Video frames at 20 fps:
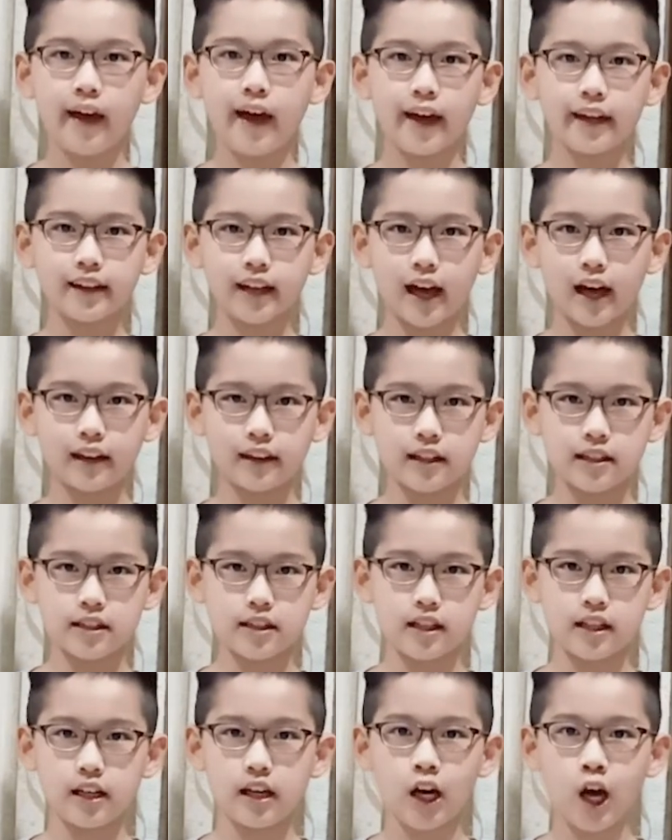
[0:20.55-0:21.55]
And
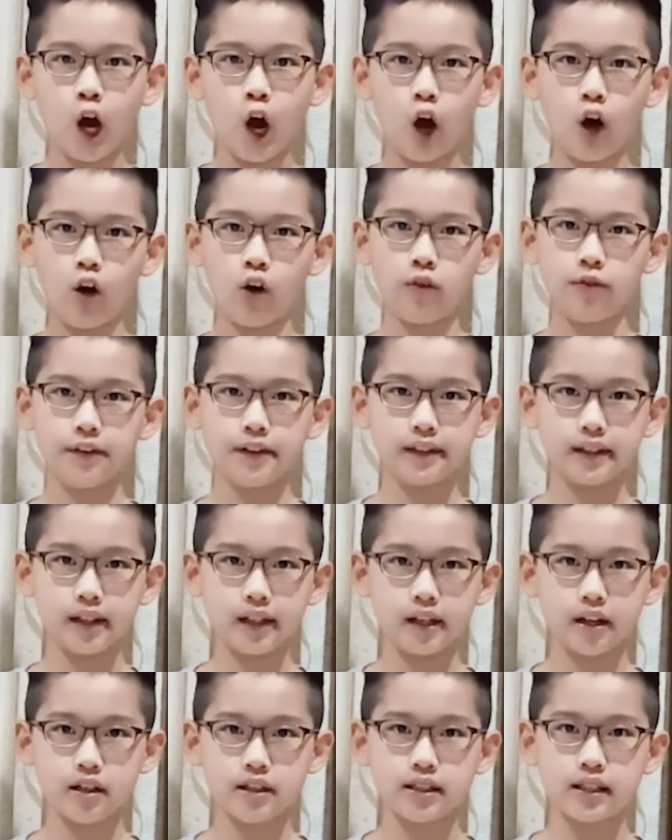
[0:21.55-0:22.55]
honestly, over
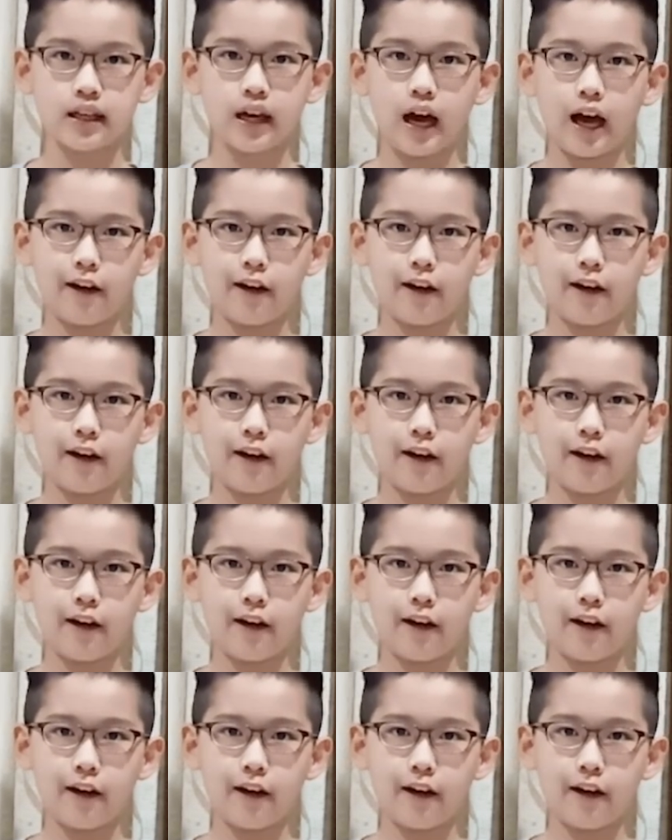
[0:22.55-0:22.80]
the years,